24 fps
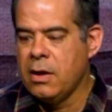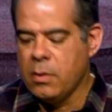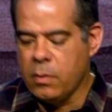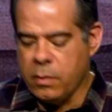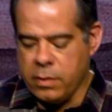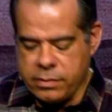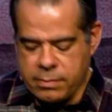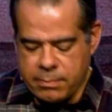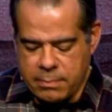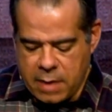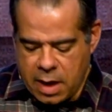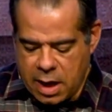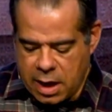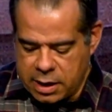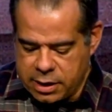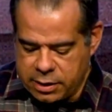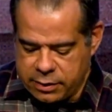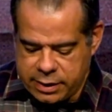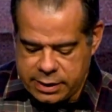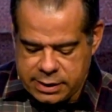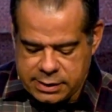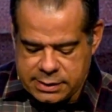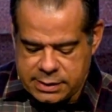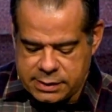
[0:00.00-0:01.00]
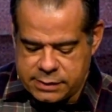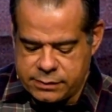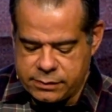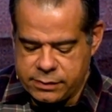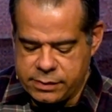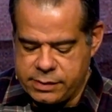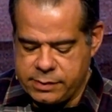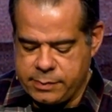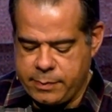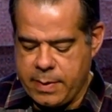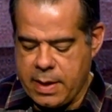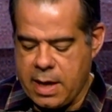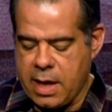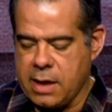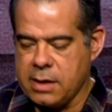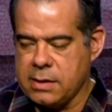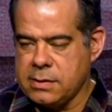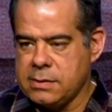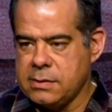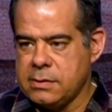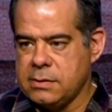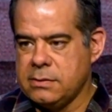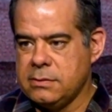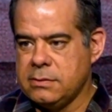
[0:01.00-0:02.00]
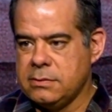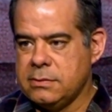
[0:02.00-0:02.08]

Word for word: with mockery and disrespect.